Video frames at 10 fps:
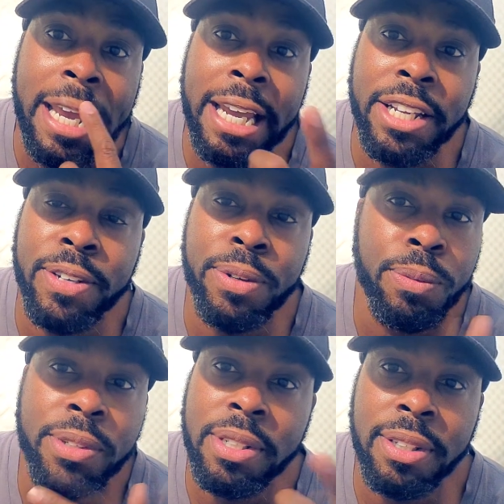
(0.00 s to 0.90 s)
And you
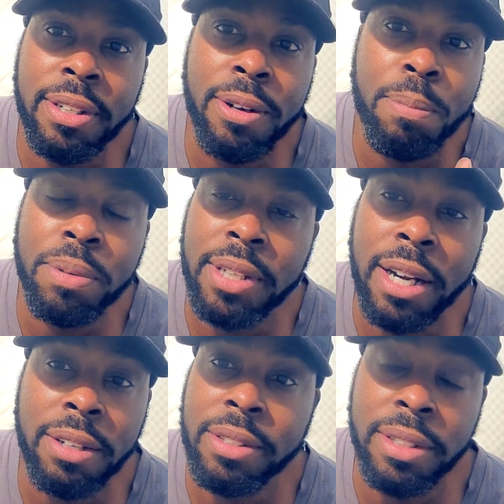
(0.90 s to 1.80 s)
don't see the
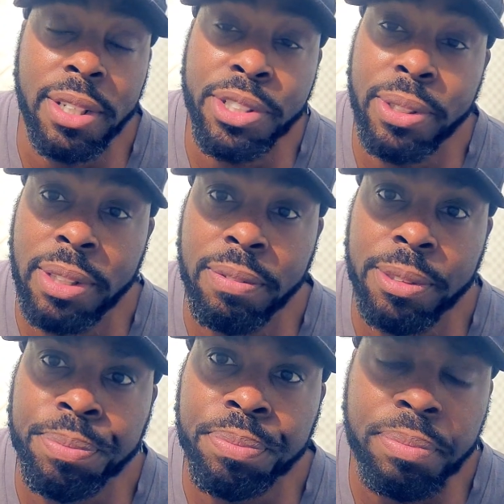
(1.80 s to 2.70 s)
corporatocracy that you live
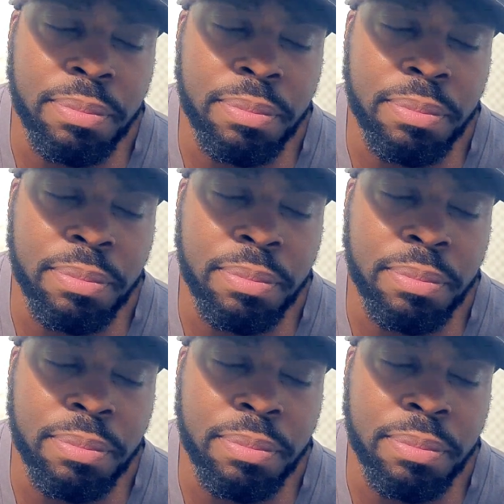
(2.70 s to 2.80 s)
in.